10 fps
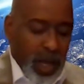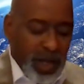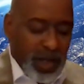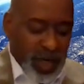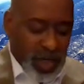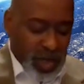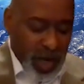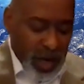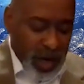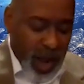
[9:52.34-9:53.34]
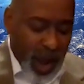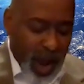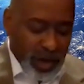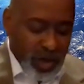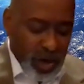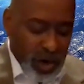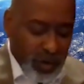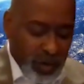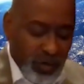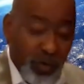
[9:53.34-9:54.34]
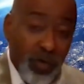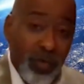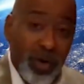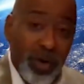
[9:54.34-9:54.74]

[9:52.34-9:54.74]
He's extending our territory,